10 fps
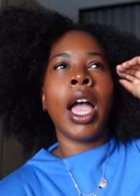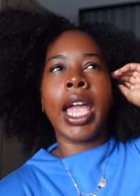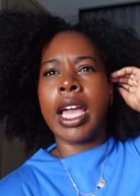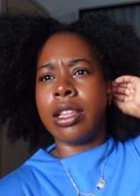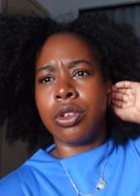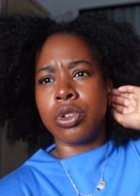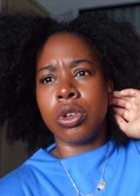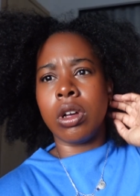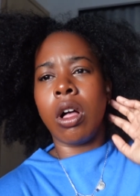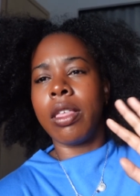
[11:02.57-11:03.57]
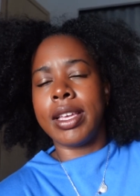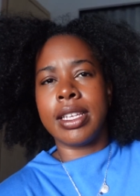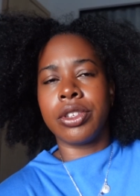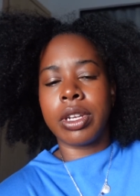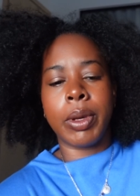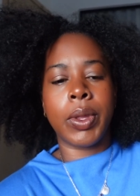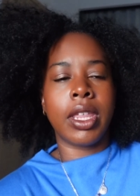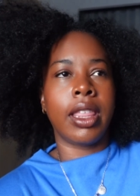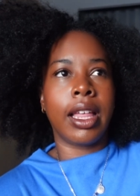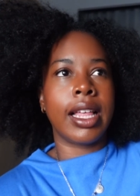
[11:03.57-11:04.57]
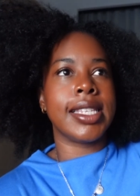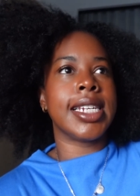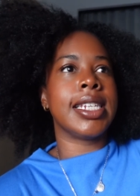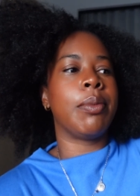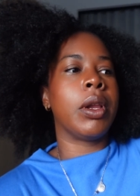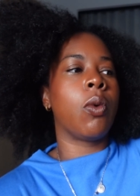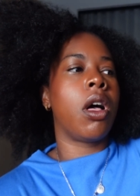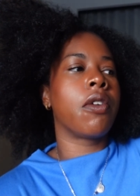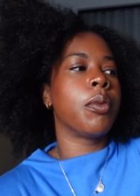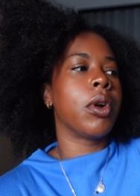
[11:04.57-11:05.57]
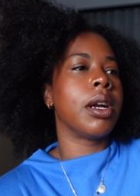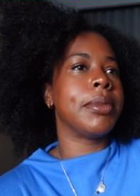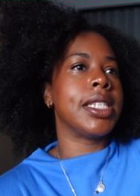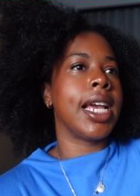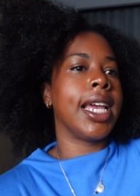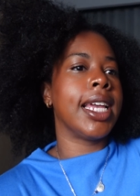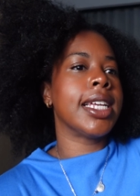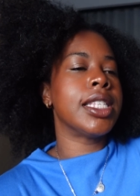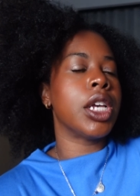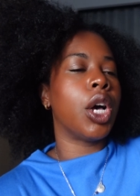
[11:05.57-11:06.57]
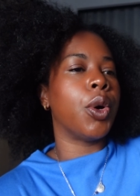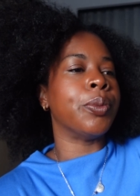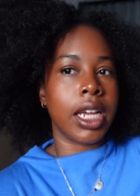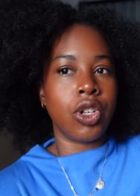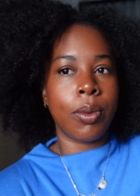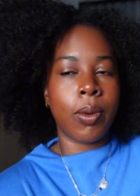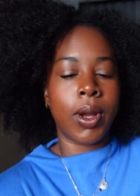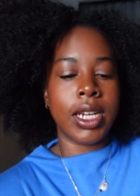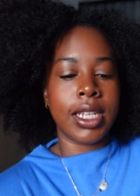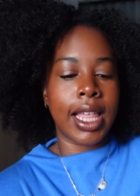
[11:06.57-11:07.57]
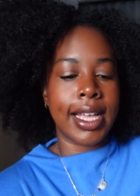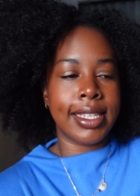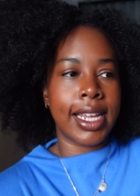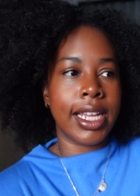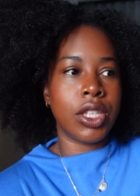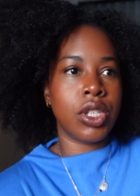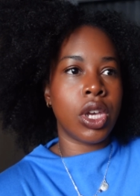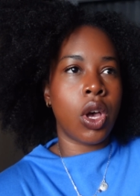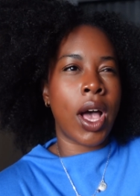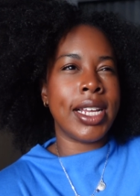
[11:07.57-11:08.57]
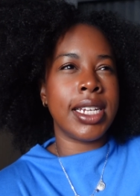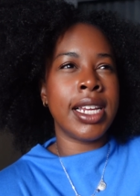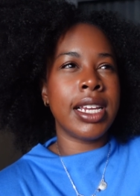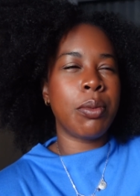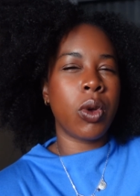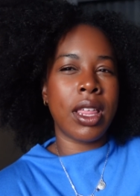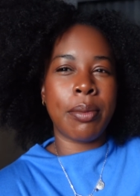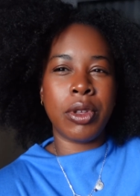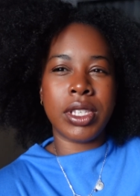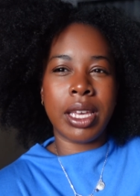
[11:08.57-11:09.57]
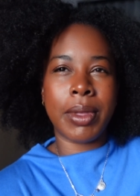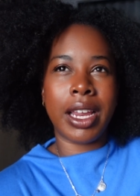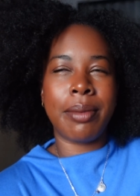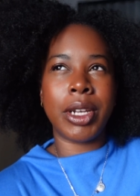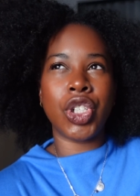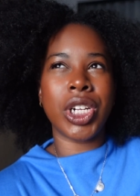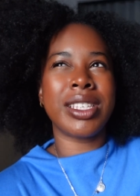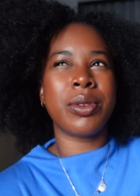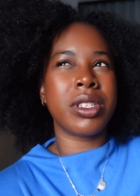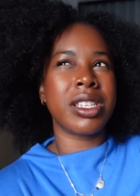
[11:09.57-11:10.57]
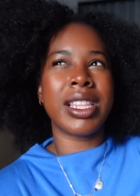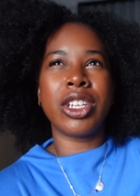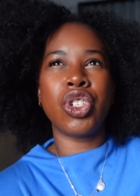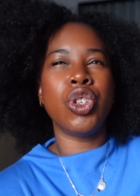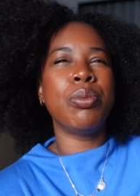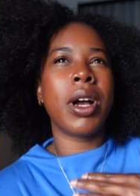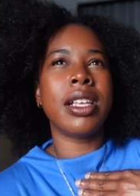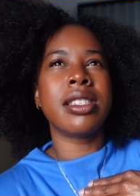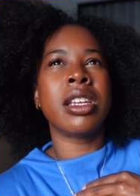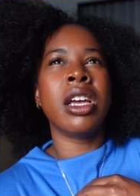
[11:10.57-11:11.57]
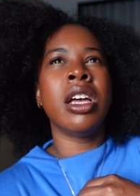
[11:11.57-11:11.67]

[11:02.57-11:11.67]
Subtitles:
And those are all these things are gonna be within like less than a 10-minute walk from where I'm staying. So catch up on what I did last night. So I didn't end up going to that museum that I'd mentioned because I was like too pressed.